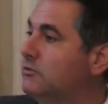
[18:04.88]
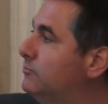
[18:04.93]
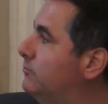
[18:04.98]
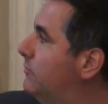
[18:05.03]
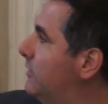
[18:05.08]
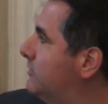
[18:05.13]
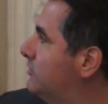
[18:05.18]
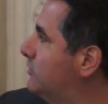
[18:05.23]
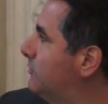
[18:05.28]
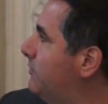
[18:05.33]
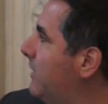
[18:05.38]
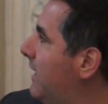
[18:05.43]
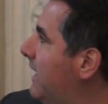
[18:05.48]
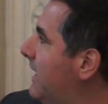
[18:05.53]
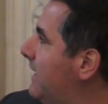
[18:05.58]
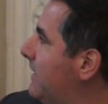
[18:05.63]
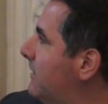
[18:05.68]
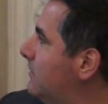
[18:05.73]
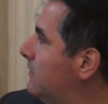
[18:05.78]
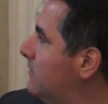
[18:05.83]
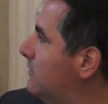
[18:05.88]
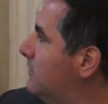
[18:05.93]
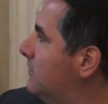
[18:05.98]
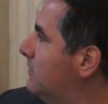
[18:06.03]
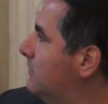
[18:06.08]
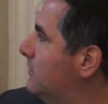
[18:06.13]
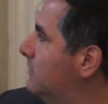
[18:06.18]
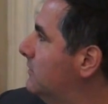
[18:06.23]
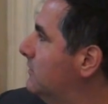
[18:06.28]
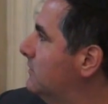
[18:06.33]
but Japan
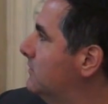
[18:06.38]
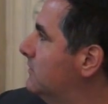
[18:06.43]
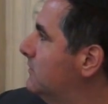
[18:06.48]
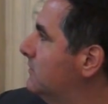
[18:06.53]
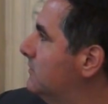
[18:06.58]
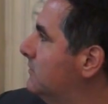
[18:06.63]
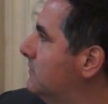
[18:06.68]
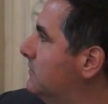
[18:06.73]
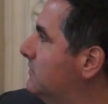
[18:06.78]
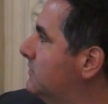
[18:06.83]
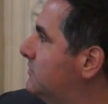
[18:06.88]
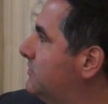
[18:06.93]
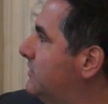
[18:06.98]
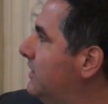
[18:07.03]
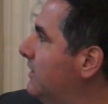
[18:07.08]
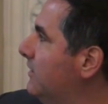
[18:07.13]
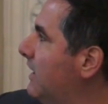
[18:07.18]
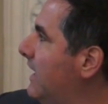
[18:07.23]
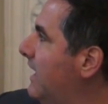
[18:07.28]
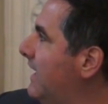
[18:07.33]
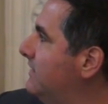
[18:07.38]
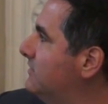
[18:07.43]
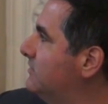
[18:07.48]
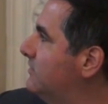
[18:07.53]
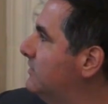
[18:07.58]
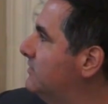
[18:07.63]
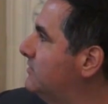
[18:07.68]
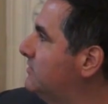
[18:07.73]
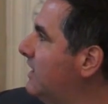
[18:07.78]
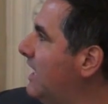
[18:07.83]
still has
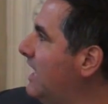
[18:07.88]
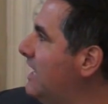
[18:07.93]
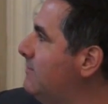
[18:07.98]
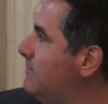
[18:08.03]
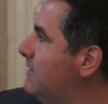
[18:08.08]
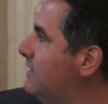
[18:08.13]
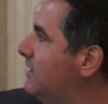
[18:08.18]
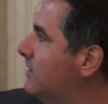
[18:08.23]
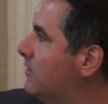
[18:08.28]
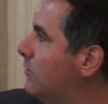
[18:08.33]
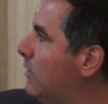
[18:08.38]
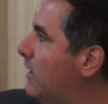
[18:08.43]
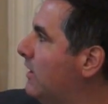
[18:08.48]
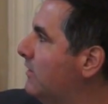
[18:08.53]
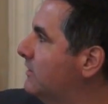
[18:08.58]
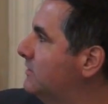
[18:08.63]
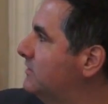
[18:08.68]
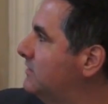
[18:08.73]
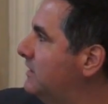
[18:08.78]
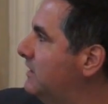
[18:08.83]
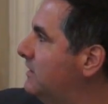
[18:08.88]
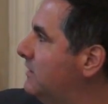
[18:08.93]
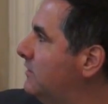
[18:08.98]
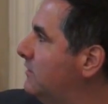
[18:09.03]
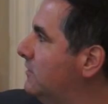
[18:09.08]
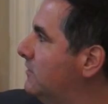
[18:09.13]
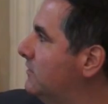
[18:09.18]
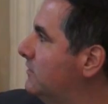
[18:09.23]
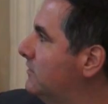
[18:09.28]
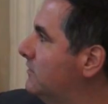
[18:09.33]
the same inequality
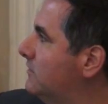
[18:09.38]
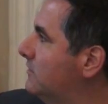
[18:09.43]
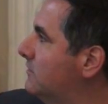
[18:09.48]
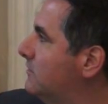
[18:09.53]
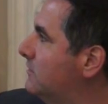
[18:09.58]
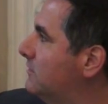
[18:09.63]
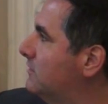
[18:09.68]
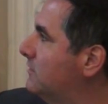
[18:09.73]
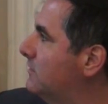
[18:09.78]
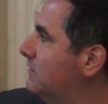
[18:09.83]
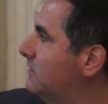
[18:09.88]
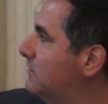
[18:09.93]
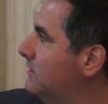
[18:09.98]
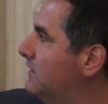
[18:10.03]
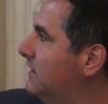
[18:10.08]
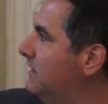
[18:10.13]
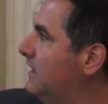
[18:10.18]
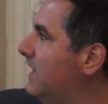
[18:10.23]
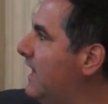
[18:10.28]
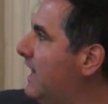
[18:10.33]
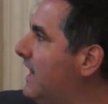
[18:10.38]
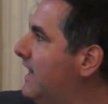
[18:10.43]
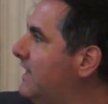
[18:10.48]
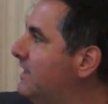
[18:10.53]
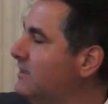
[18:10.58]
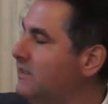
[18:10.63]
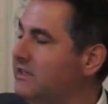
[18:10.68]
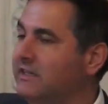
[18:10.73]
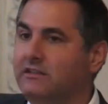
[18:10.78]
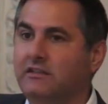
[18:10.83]
it
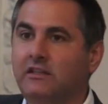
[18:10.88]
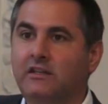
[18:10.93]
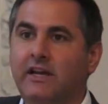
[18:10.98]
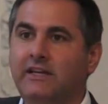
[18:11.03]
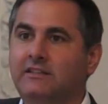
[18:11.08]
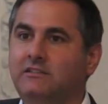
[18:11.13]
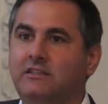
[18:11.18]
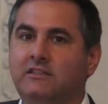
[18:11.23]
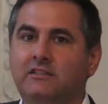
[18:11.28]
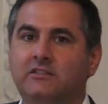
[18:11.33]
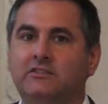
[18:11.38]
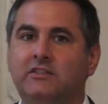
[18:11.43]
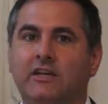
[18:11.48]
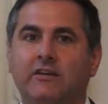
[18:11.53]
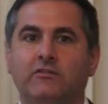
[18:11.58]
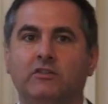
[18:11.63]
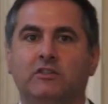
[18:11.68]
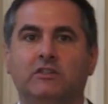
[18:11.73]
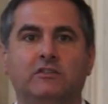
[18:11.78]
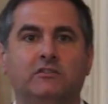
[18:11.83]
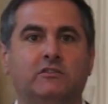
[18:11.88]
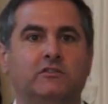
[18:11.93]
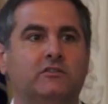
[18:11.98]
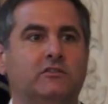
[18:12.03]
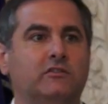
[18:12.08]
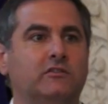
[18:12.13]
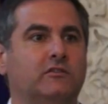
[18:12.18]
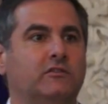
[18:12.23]
had in the 1970s.